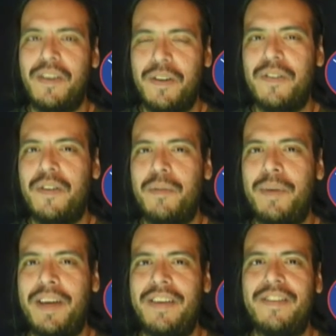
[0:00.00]
goes to the
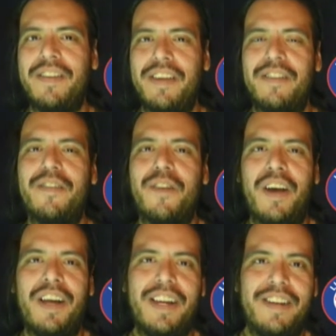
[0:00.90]
base in
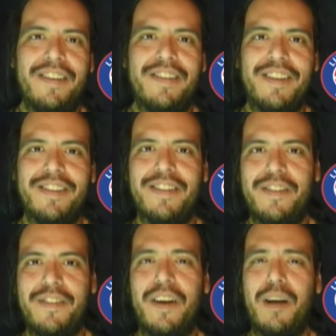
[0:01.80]
stride, and just does
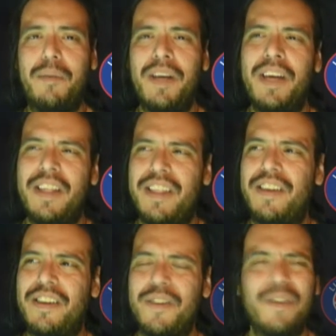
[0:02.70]
their job.
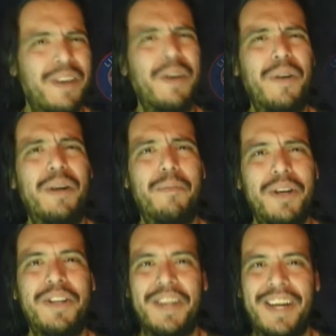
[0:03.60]
They usually go
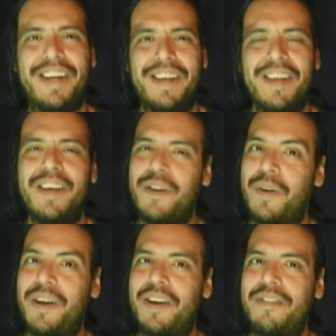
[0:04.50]
unappreciated
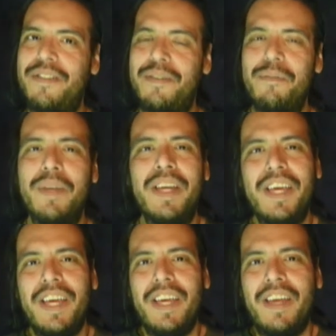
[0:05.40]
quite often.
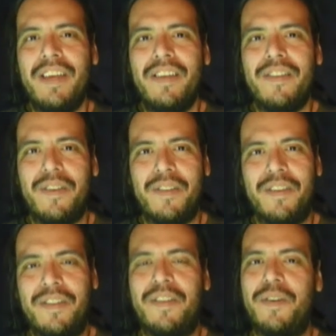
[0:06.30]
So in
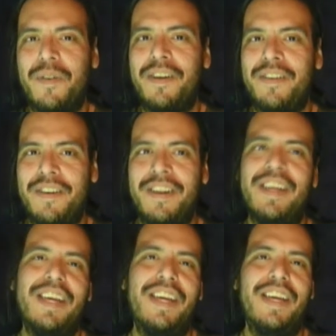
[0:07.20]
this situation,
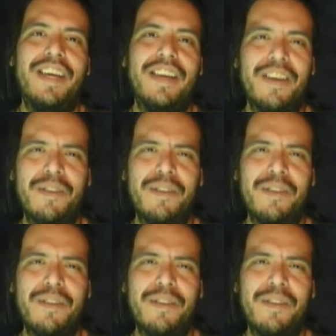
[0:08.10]
you